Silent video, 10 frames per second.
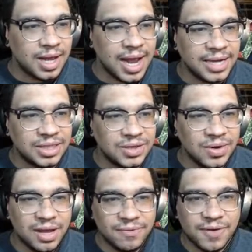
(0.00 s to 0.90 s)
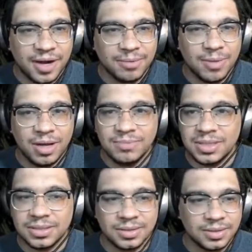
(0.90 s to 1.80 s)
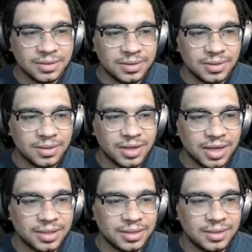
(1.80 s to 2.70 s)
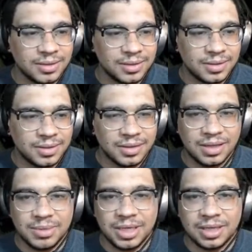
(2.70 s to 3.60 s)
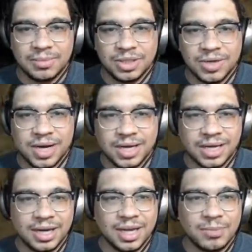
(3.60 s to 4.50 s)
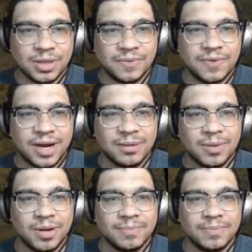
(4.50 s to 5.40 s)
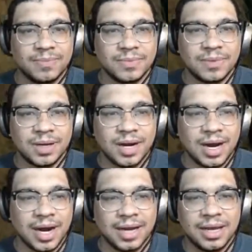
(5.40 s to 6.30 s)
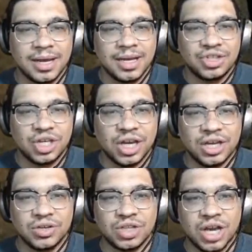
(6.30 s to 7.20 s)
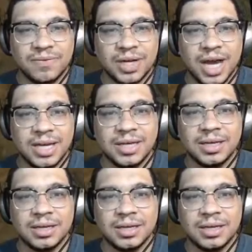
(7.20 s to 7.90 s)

I do have fire bombs. Hold on. Let me let me try to get hit him with a fire bomb. All right. See ya, you son of a gun.